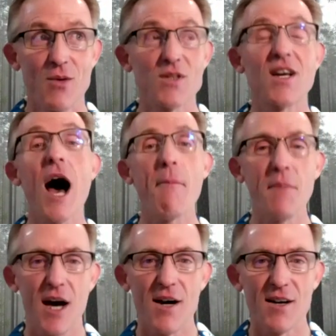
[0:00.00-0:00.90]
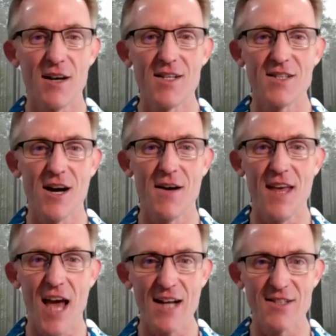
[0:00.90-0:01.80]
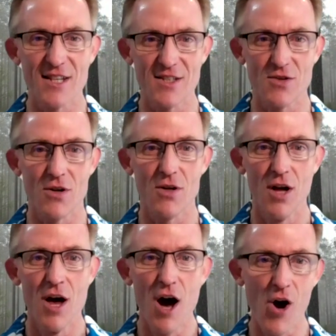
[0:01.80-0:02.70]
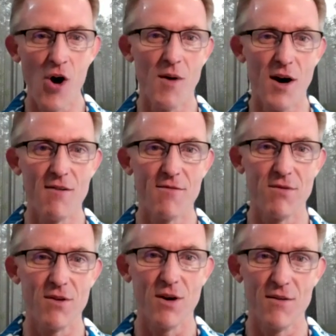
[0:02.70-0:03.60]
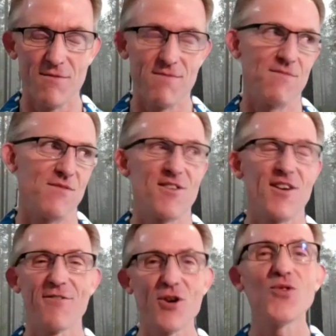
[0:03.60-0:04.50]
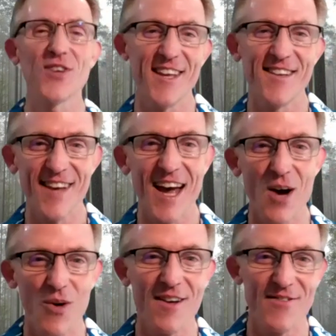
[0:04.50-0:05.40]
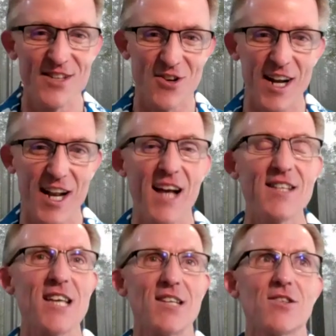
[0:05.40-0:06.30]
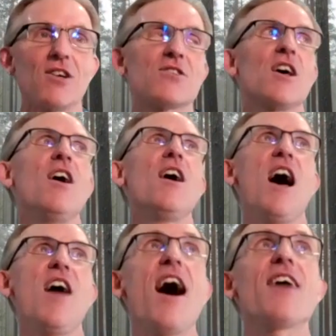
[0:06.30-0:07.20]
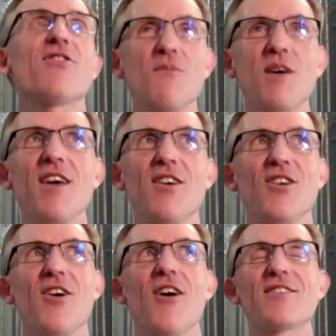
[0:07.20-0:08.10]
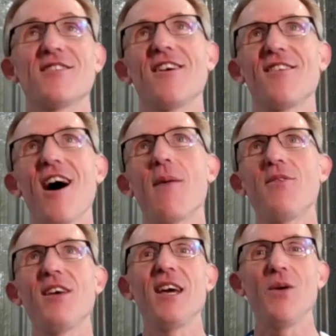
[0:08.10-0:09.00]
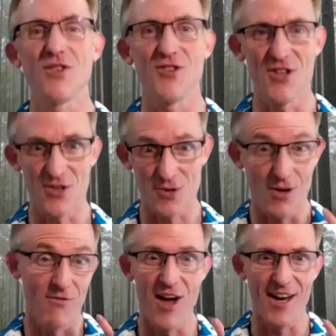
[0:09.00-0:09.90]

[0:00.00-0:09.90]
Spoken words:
was Gambia, the ancestral home of Kunta Kinte, one of his great ancestors. And that to me, as an adoptee, was just sort of